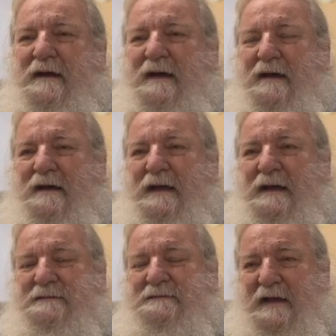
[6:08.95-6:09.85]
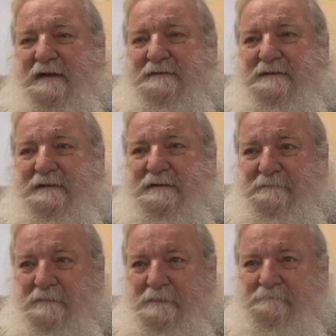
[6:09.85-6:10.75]
Uh, and
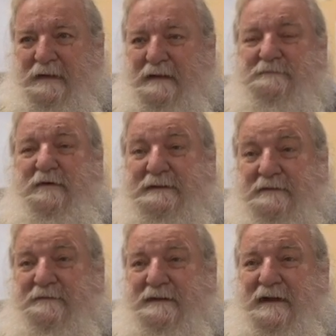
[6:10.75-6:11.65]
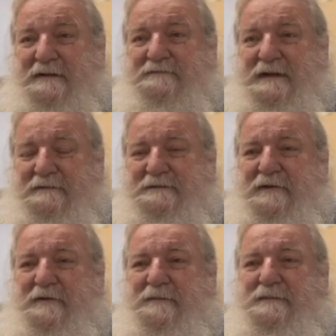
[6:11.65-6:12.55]
secondly, it's a very different kind of
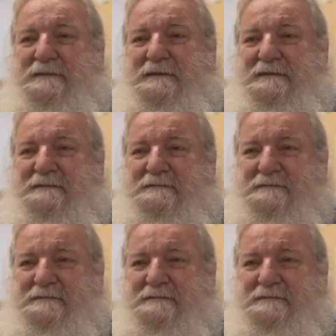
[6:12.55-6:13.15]
telescope the